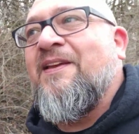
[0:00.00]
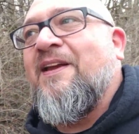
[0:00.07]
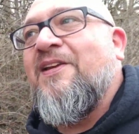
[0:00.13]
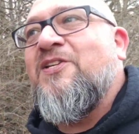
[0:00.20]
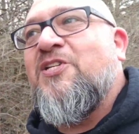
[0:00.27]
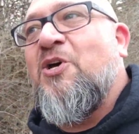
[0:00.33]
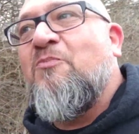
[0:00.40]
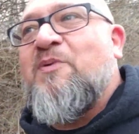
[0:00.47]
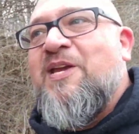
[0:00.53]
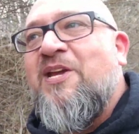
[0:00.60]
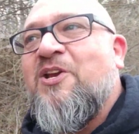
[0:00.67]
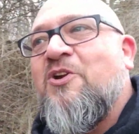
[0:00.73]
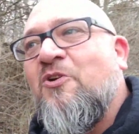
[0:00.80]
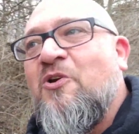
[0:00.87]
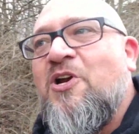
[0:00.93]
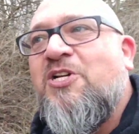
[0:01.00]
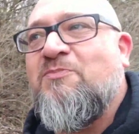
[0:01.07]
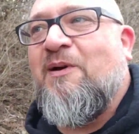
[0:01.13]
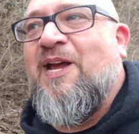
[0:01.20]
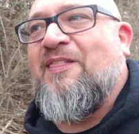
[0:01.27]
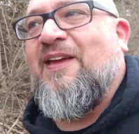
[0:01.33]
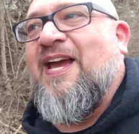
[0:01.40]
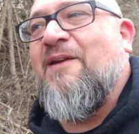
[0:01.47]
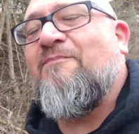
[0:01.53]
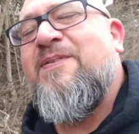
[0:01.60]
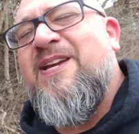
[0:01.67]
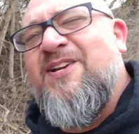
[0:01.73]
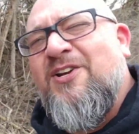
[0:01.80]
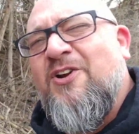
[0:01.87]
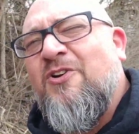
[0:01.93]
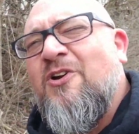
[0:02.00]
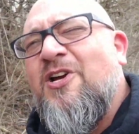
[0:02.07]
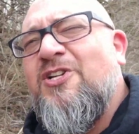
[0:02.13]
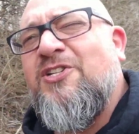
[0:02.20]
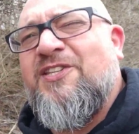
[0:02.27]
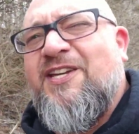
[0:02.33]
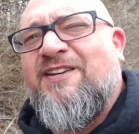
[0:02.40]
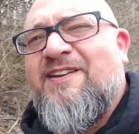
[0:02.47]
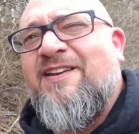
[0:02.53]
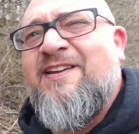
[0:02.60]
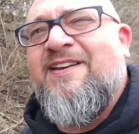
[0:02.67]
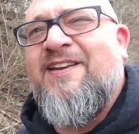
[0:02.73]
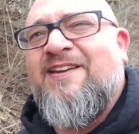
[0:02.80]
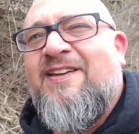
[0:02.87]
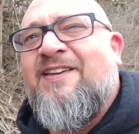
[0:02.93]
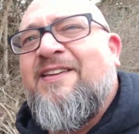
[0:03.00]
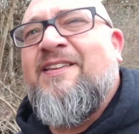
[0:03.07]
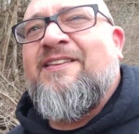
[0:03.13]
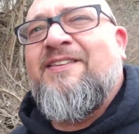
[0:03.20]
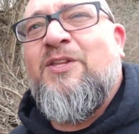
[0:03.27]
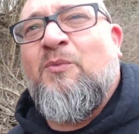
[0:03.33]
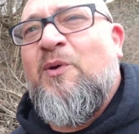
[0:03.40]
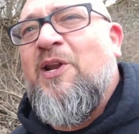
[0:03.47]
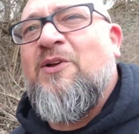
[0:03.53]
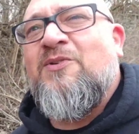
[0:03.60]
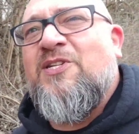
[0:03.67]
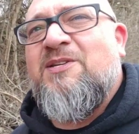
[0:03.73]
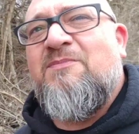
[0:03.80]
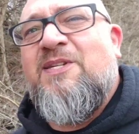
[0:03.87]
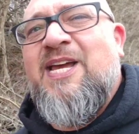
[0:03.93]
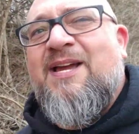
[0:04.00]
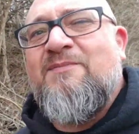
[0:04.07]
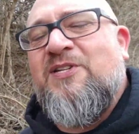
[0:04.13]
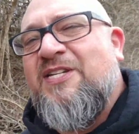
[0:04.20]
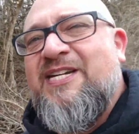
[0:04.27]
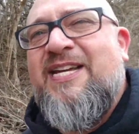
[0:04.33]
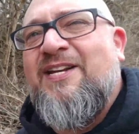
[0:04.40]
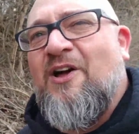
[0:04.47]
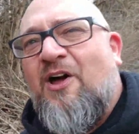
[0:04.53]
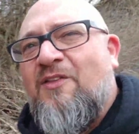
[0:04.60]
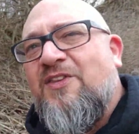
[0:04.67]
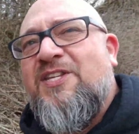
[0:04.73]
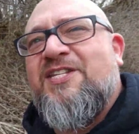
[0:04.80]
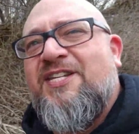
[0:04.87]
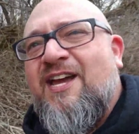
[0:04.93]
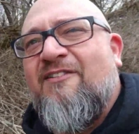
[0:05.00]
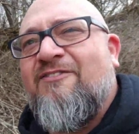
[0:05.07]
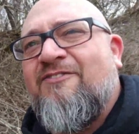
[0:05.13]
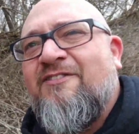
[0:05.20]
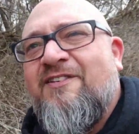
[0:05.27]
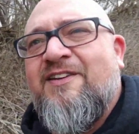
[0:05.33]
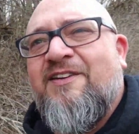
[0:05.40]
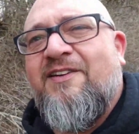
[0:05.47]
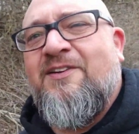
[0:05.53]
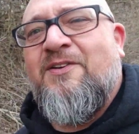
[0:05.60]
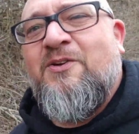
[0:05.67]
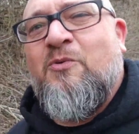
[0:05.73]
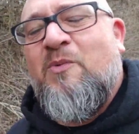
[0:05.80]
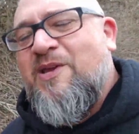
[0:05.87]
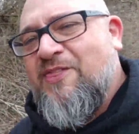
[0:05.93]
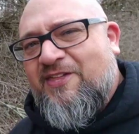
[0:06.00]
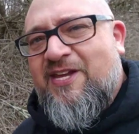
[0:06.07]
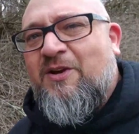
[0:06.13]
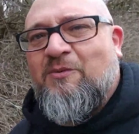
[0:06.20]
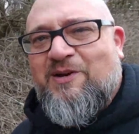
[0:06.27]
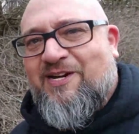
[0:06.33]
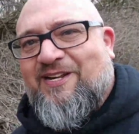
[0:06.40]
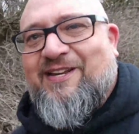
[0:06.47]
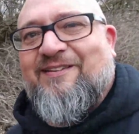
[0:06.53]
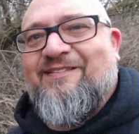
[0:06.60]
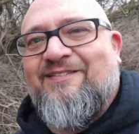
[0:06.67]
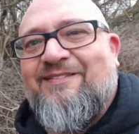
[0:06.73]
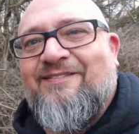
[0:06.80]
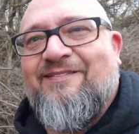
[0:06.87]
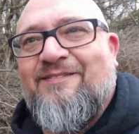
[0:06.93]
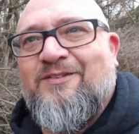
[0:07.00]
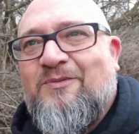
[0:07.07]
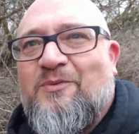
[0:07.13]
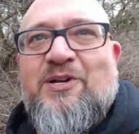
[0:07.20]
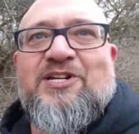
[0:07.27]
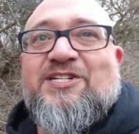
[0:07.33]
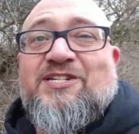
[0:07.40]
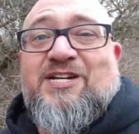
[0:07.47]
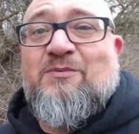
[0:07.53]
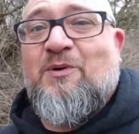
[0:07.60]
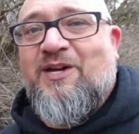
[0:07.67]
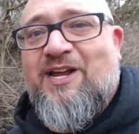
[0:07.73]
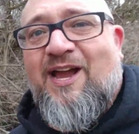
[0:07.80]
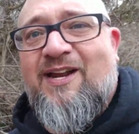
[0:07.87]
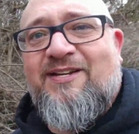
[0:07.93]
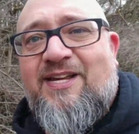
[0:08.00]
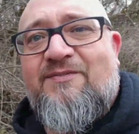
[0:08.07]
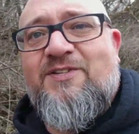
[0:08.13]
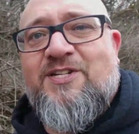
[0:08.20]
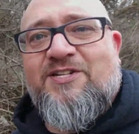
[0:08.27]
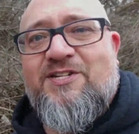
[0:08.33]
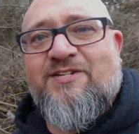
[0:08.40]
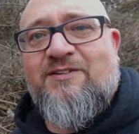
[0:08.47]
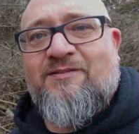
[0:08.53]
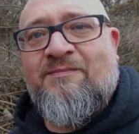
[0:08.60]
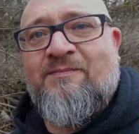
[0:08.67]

And so be encouraged by that. Be encouraged that we don't sometimes need all the stuff we think we need. We just need what God gives us.